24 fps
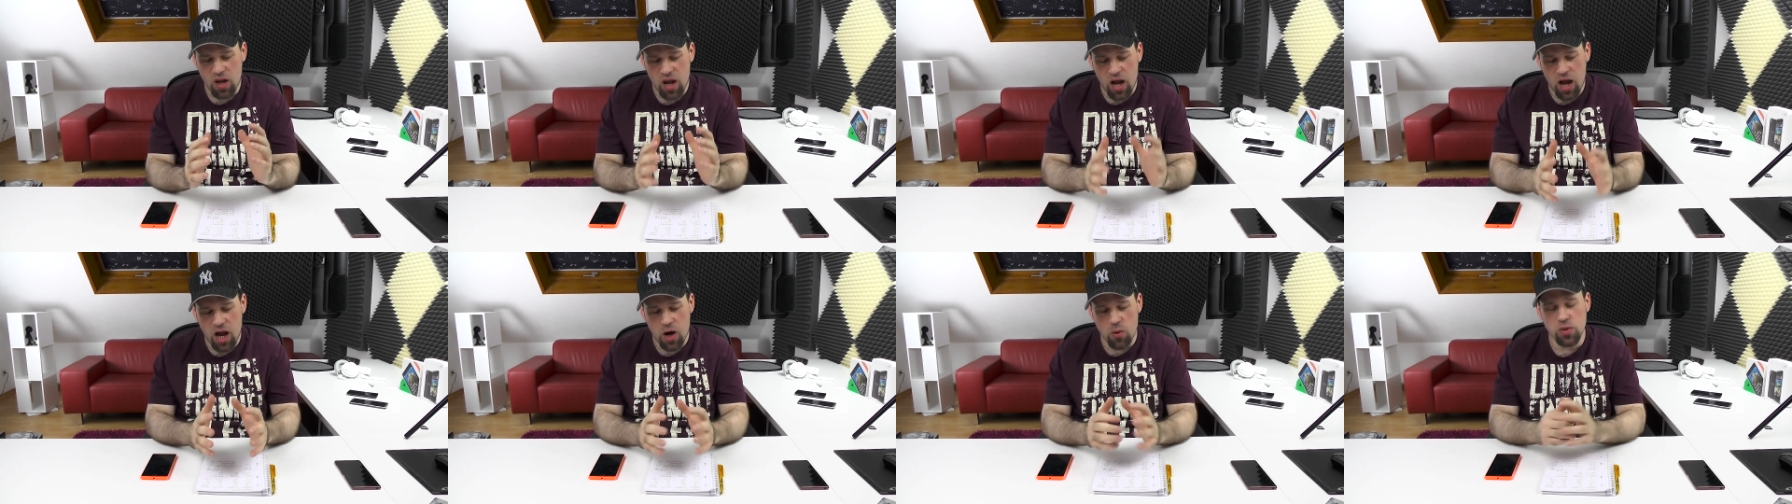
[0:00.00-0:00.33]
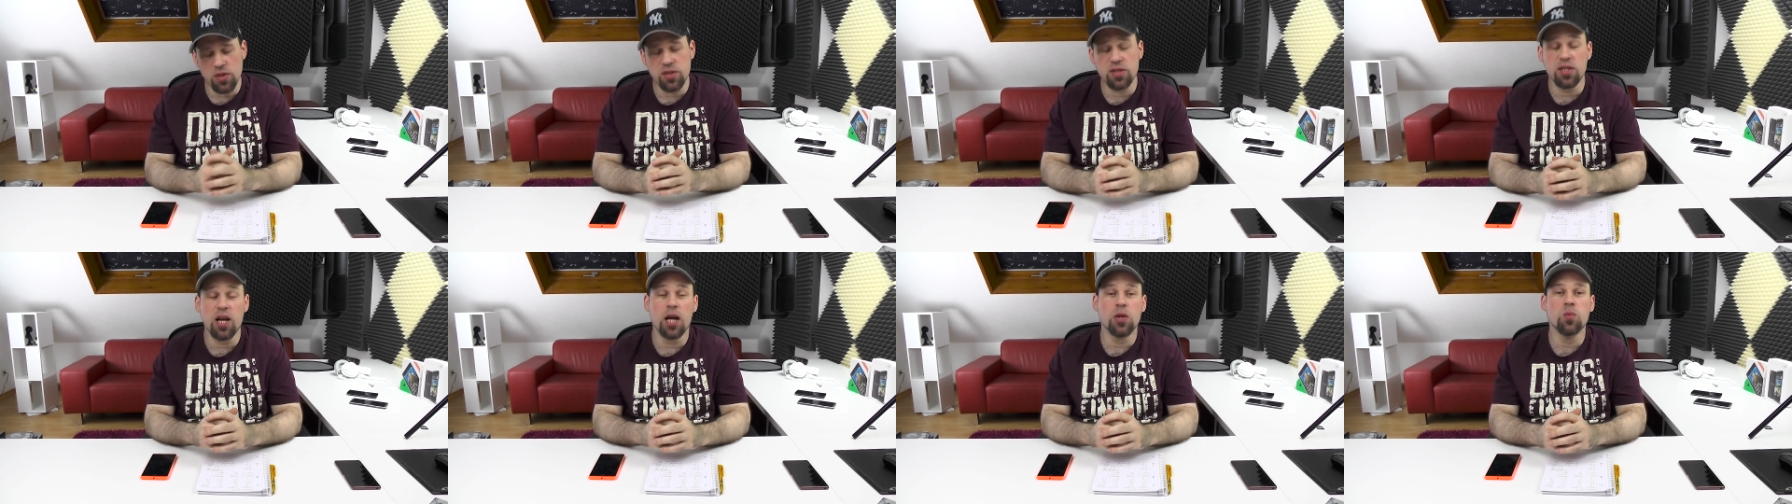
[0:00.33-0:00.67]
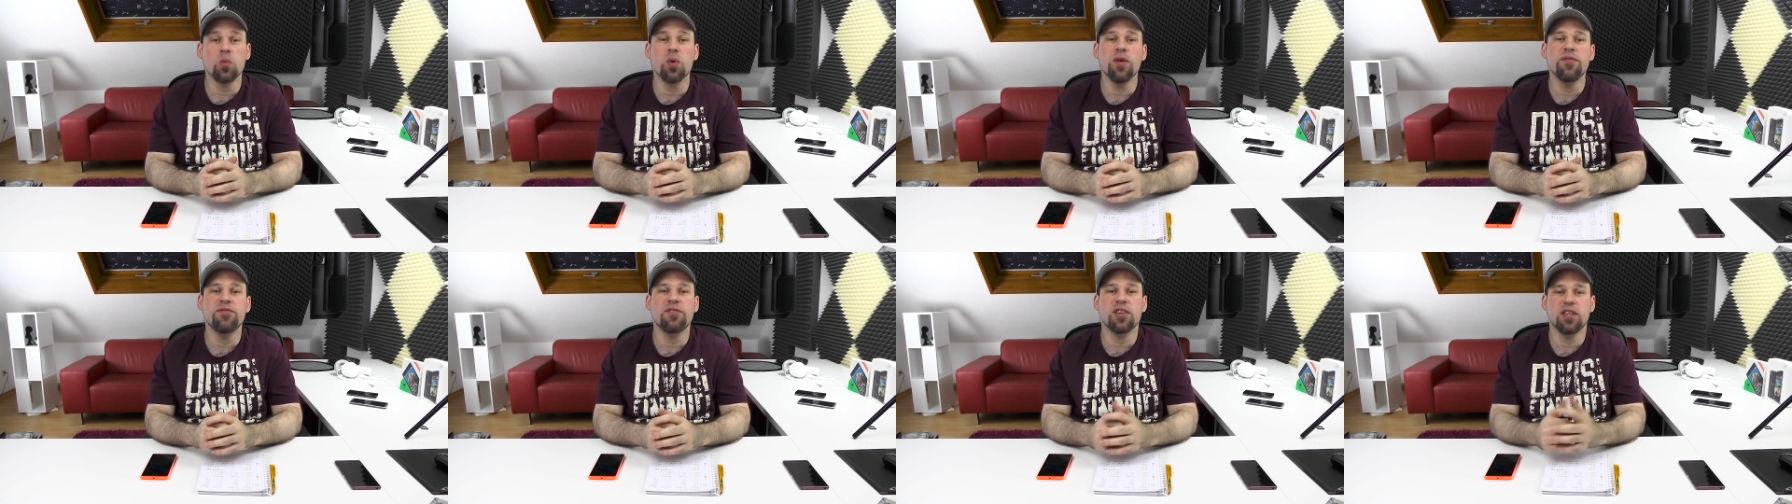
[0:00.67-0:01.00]
I will start
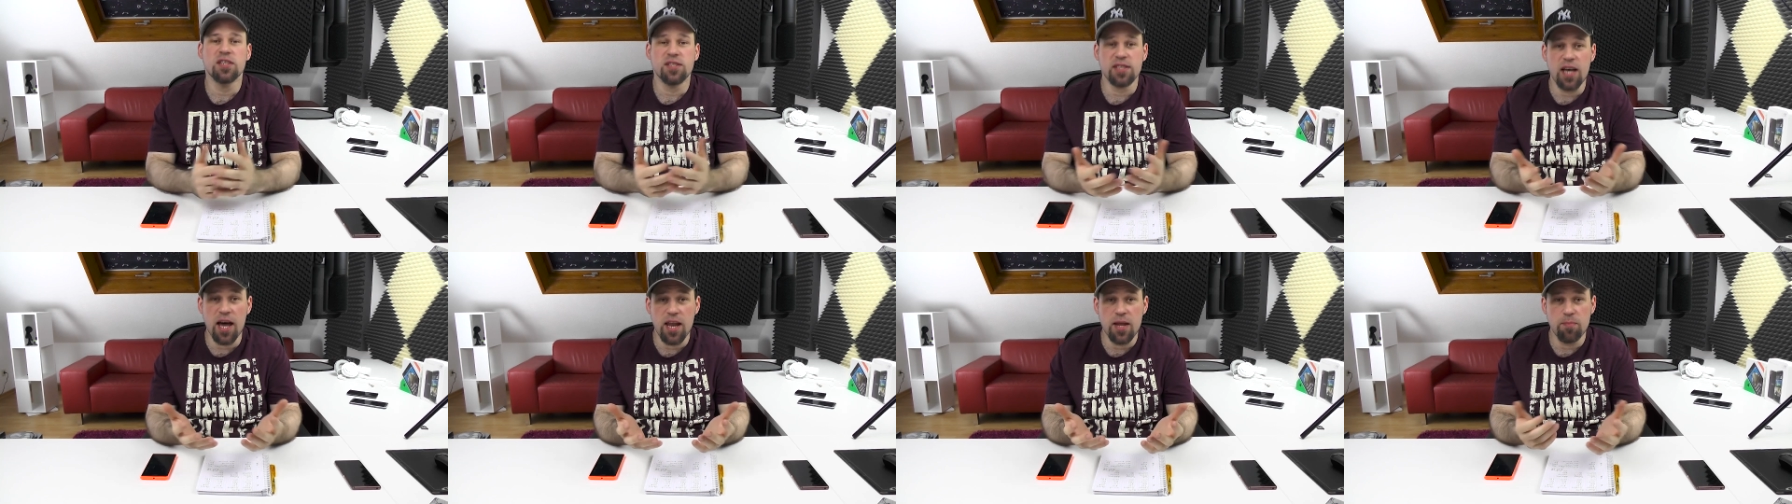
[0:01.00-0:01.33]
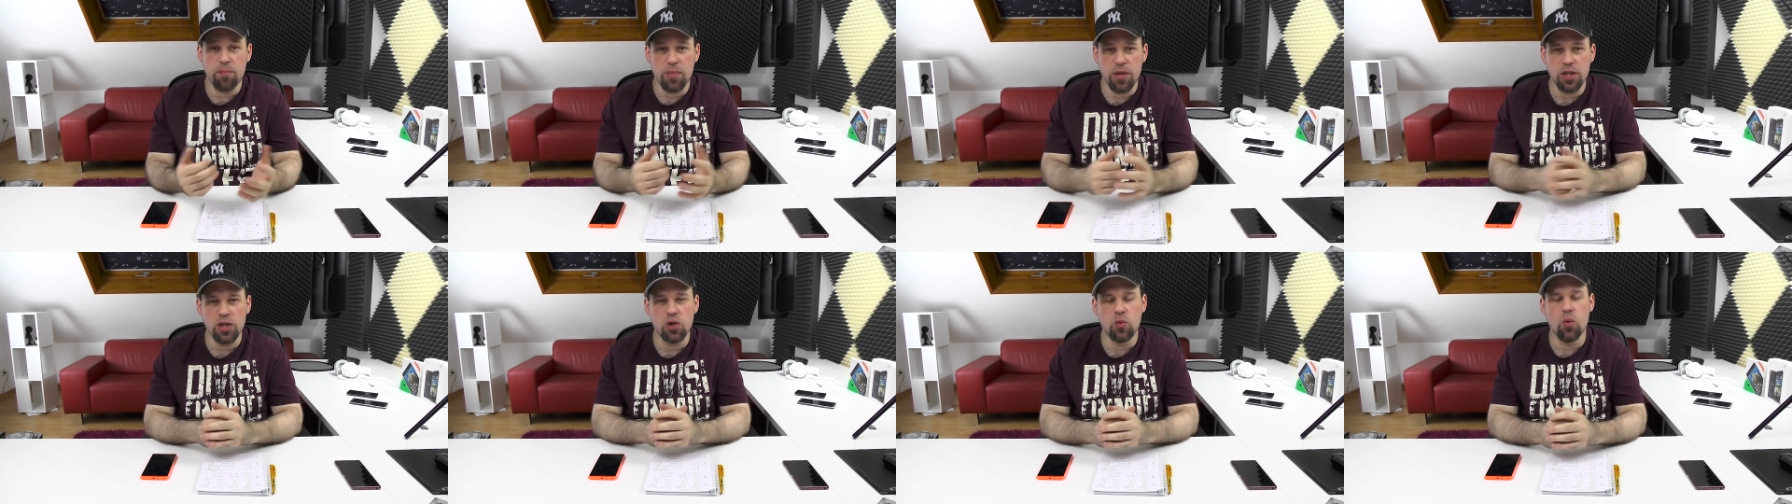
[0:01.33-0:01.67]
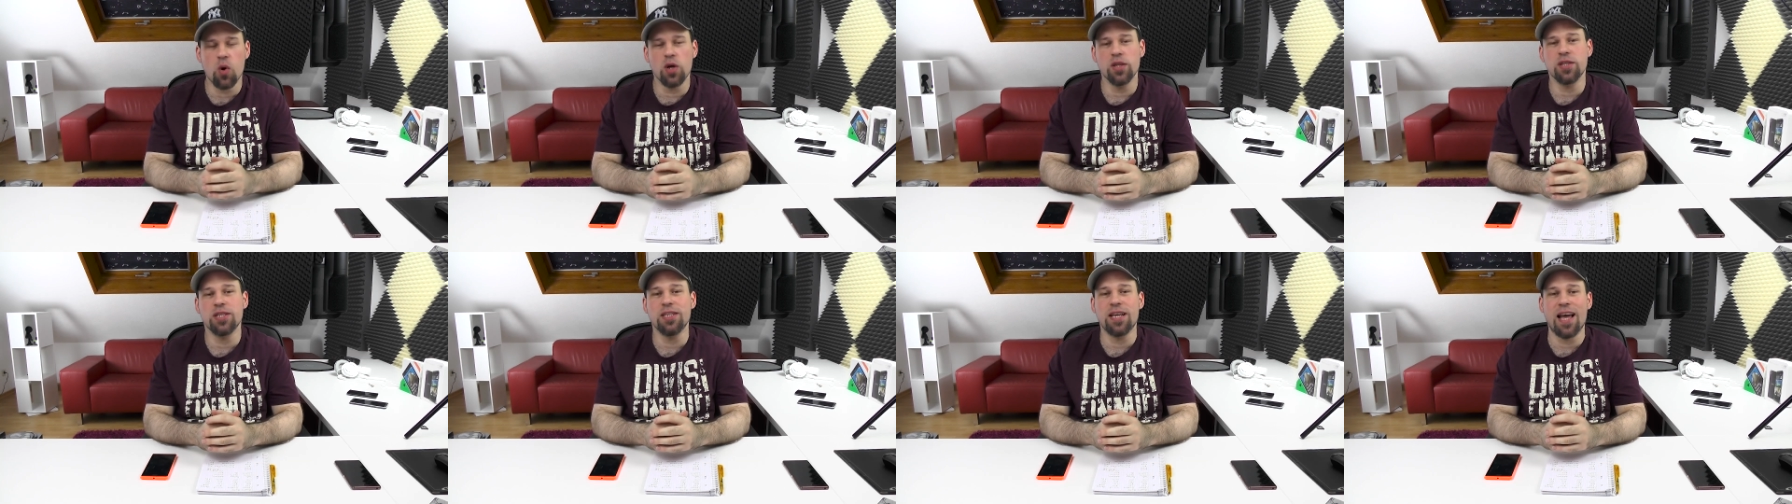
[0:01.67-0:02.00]
with the design and build
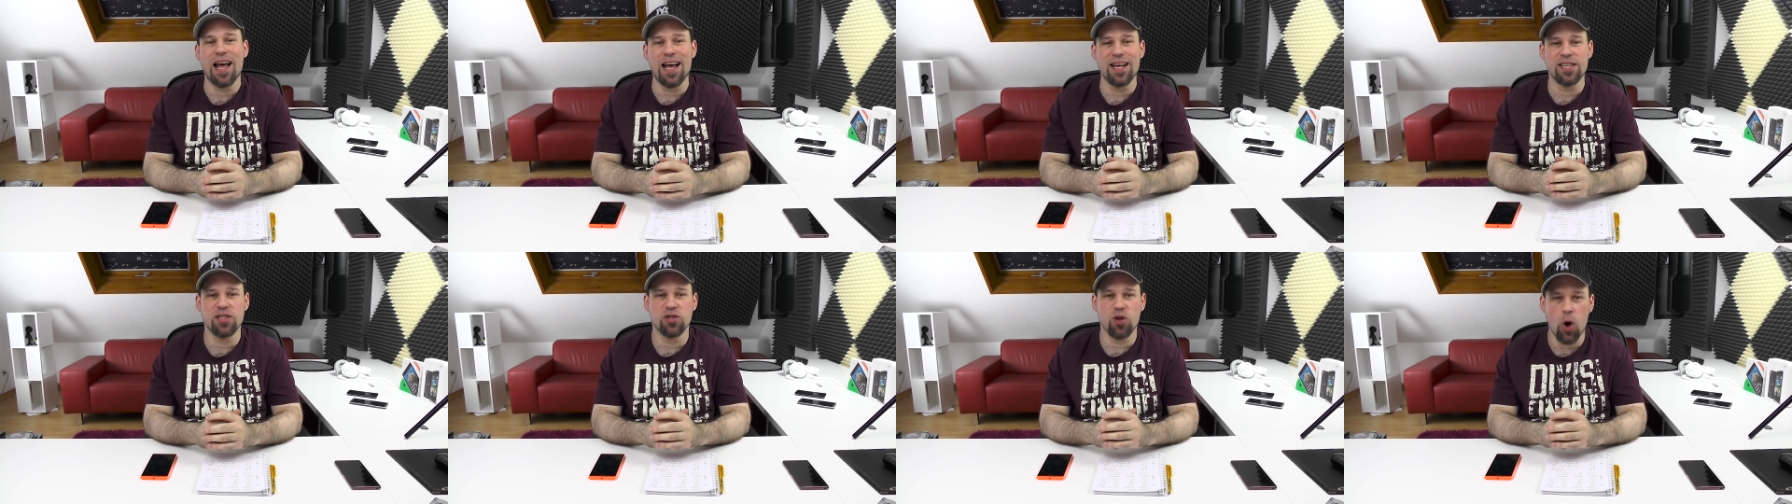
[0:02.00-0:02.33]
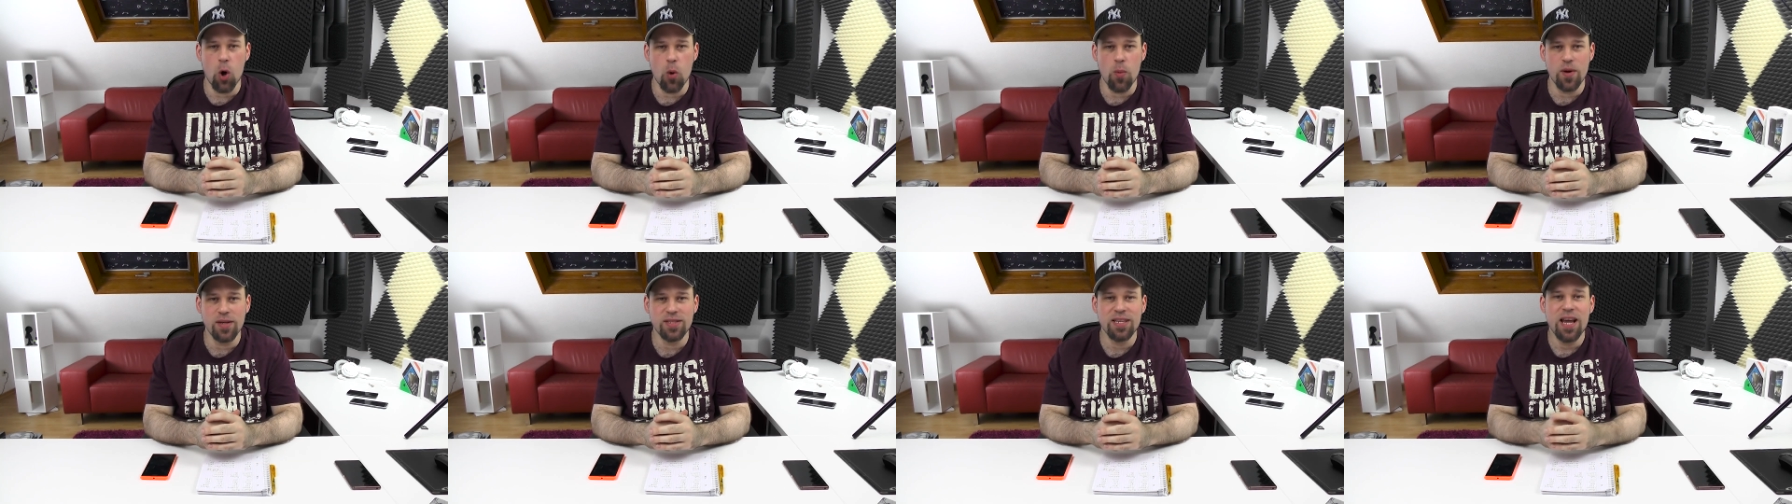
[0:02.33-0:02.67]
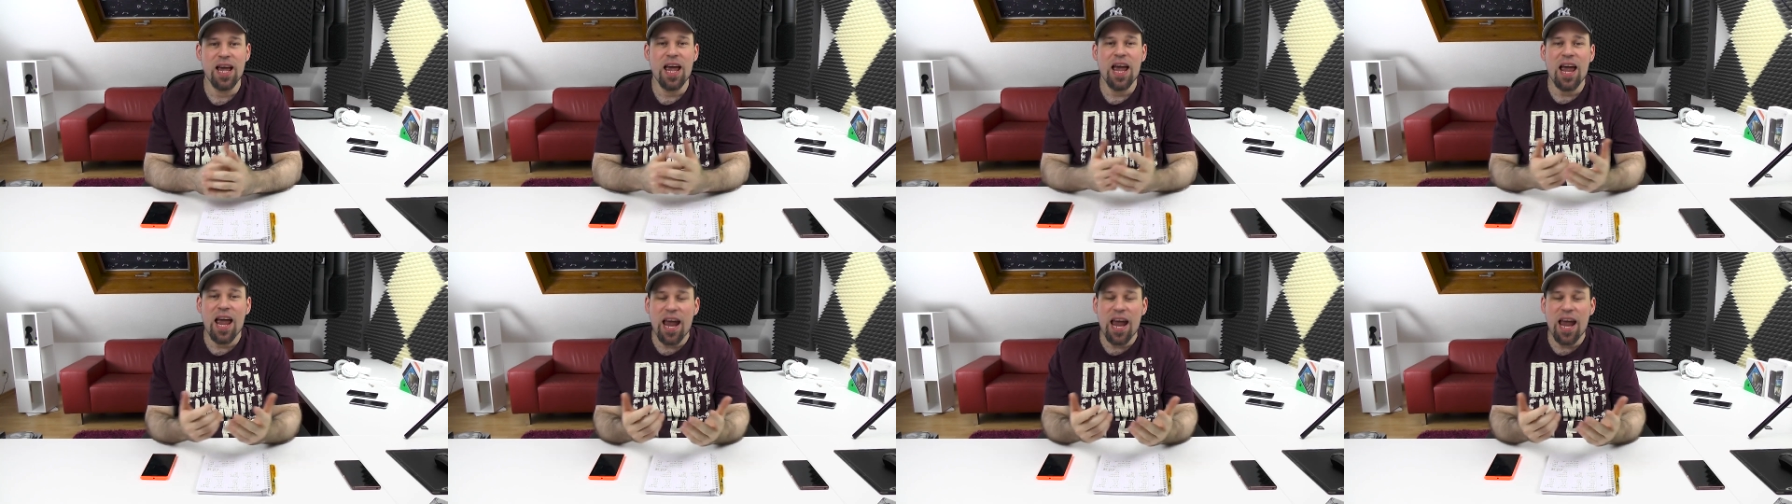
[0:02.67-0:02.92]
quality as always,